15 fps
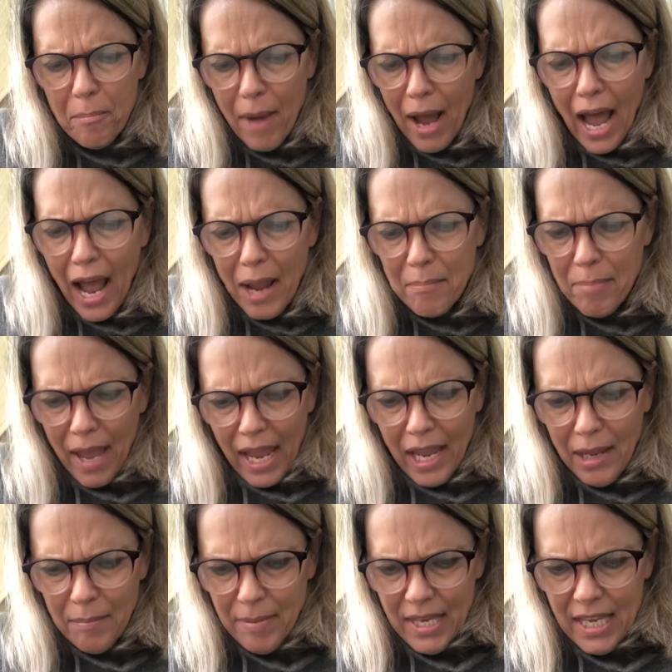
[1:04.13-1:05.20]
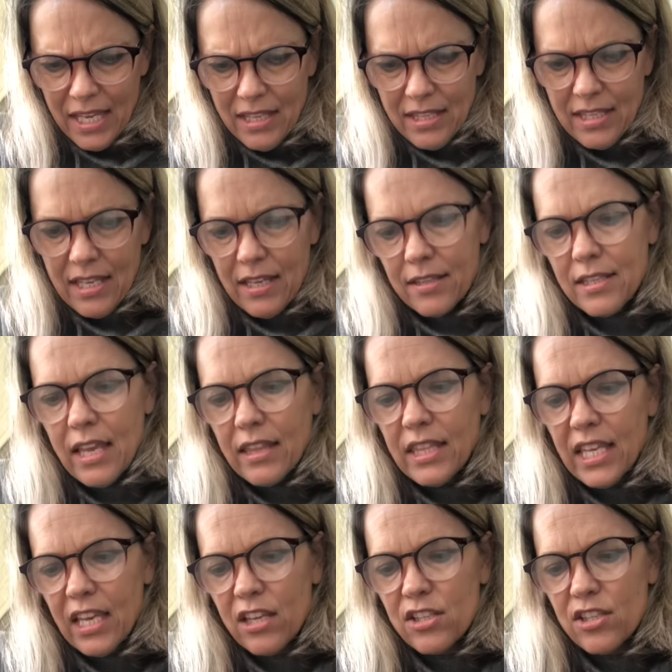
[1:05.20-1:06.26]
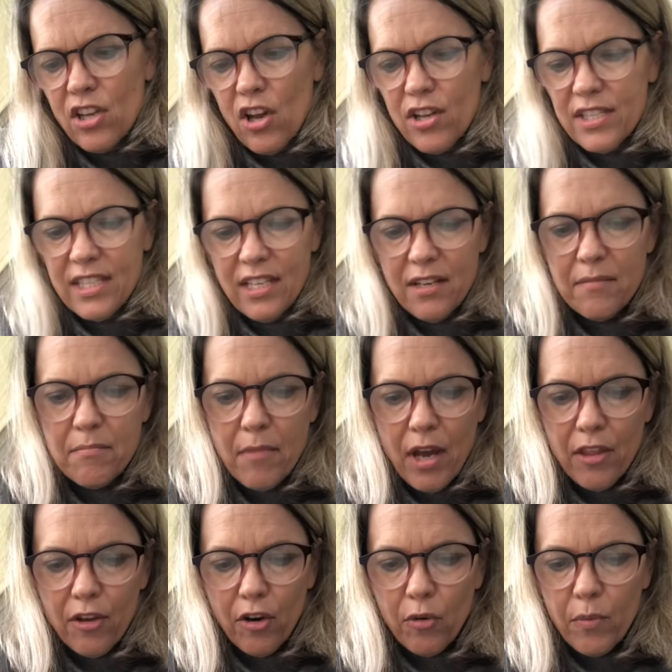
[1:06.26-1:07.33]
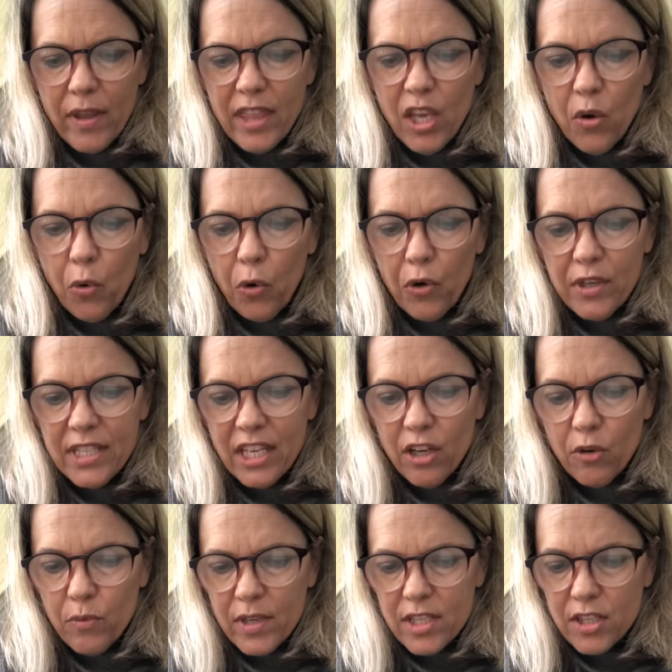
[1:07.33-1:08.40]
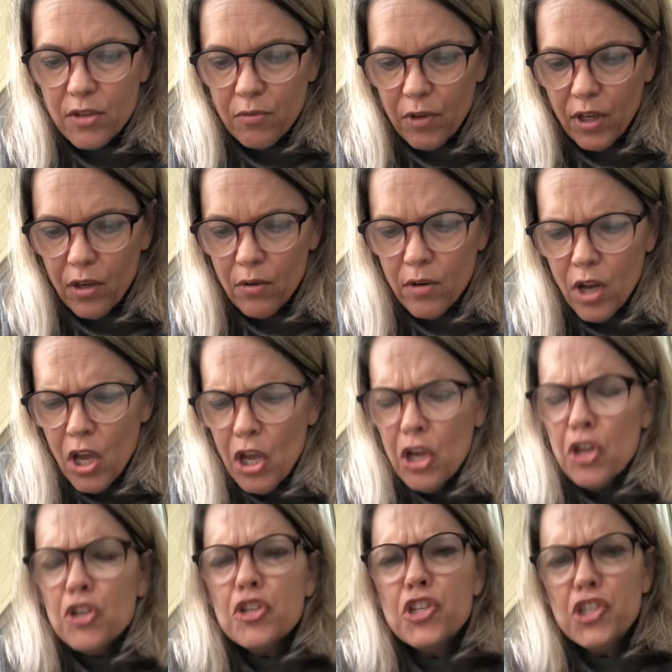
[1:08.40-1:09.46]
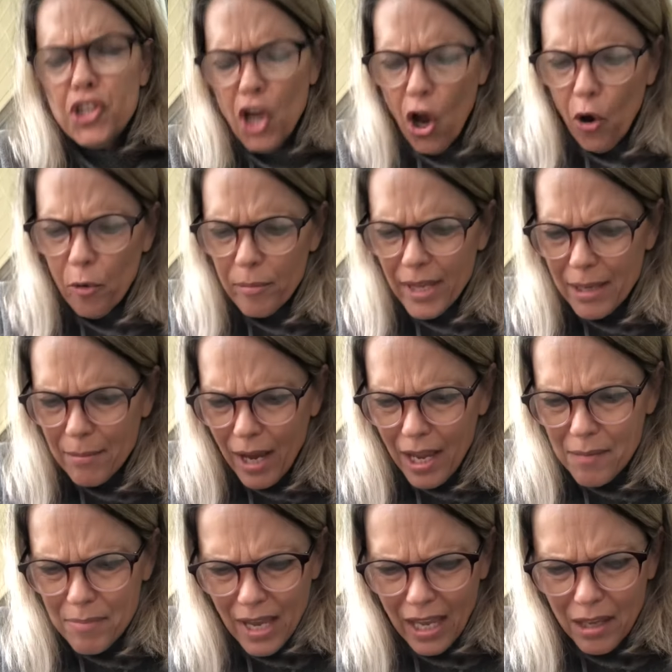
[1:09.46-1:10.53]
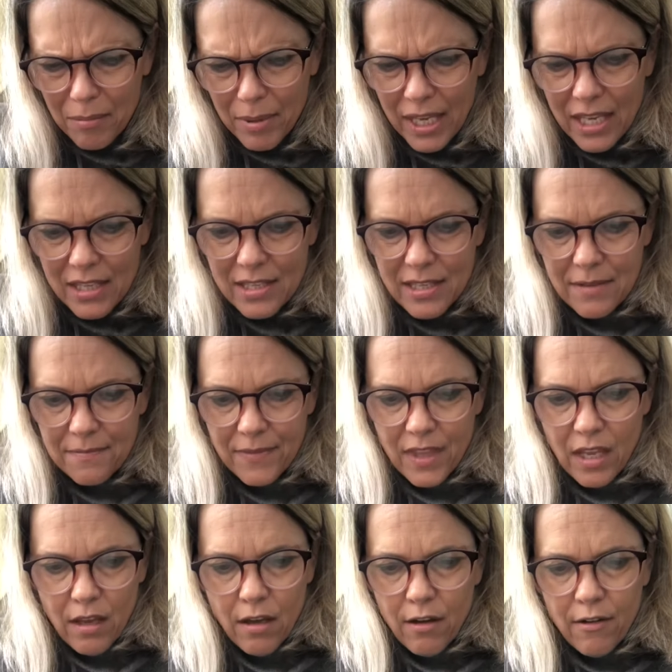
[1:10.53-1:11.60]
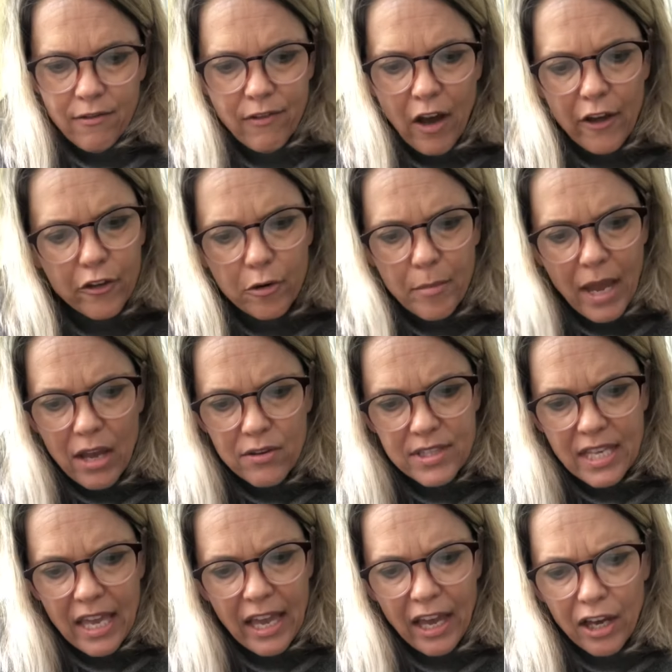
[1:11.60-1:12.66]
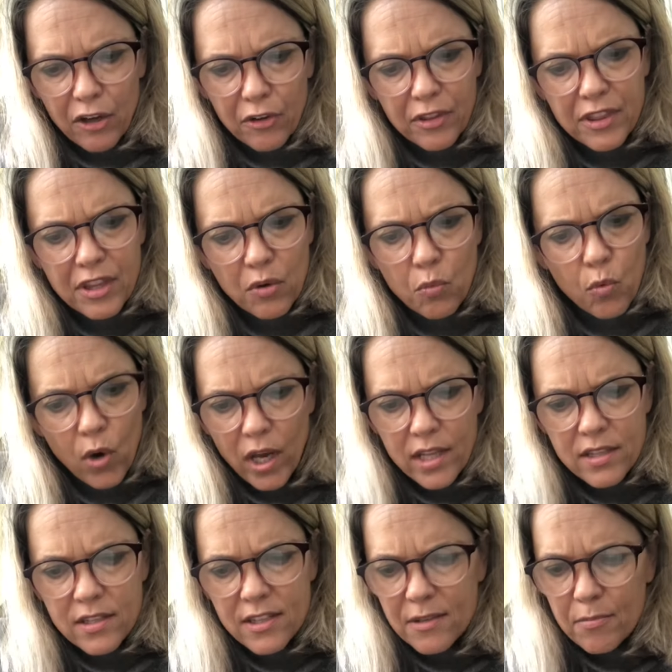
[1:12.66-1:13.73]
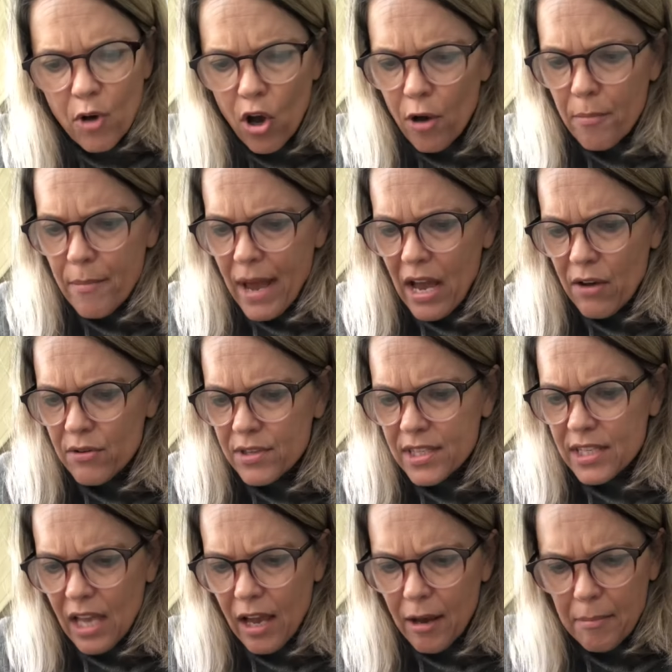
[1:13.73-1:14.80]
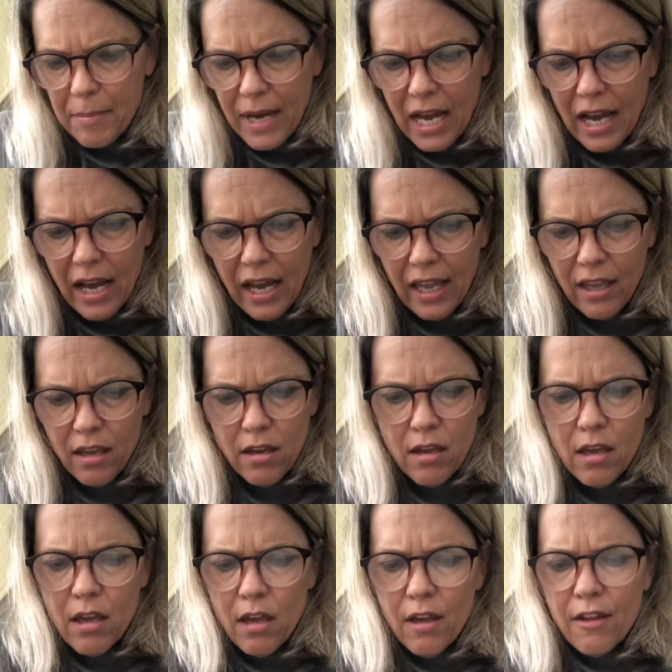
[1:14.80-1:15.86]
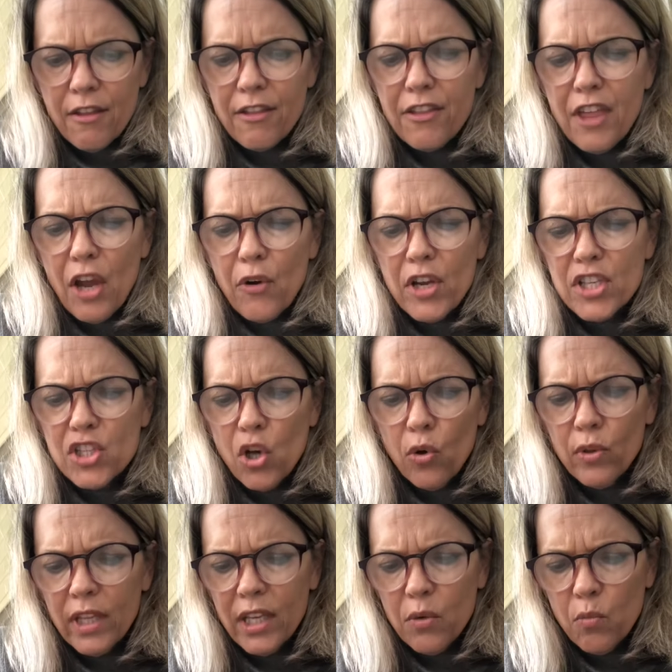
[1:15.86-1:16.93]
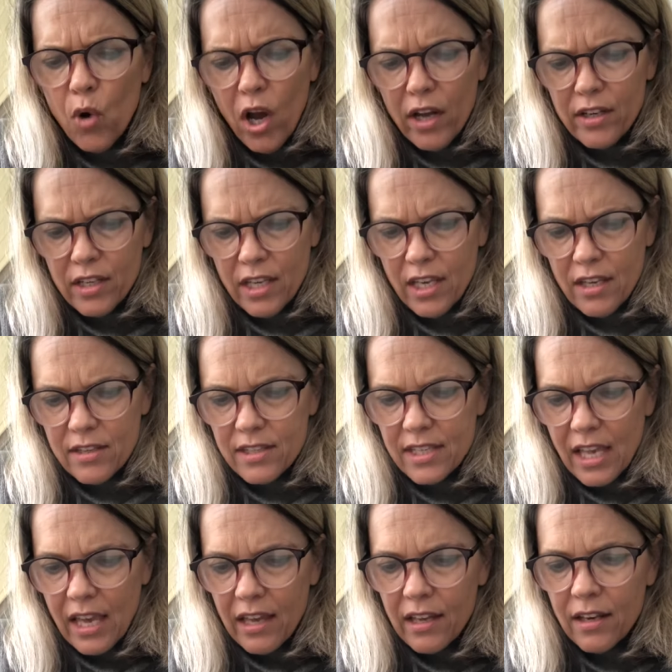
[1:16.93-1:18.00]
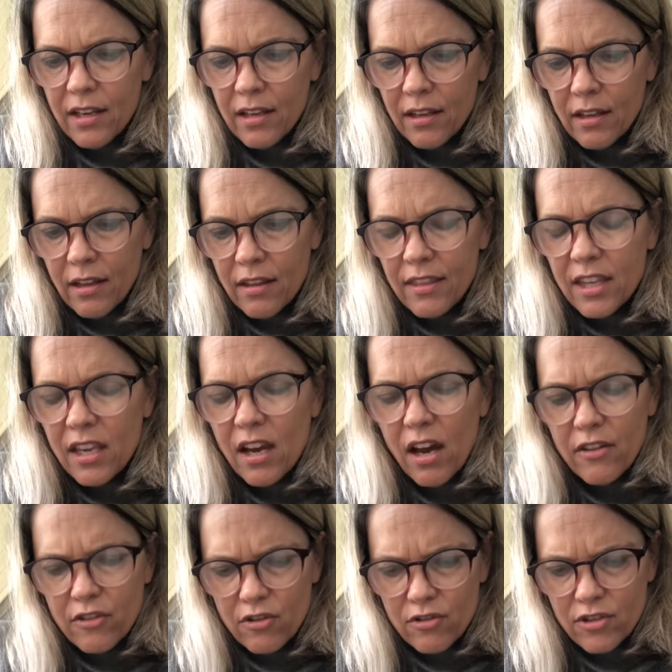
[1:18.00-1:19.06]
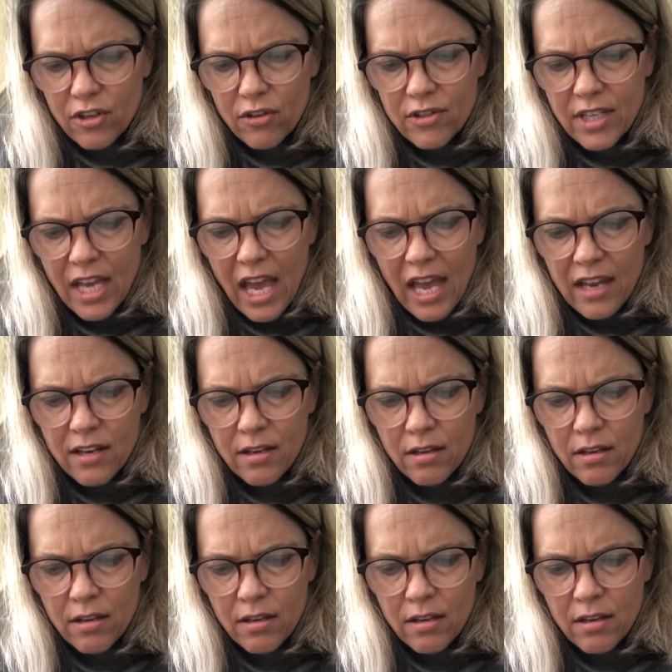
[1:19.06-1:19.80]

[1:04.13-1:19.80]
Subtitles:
my babies?" said the exhausted mother when the ordeal was through. "Show me my babies." Father Mouse held the one small mouse up high. "There is only one," he said. "The others are dead."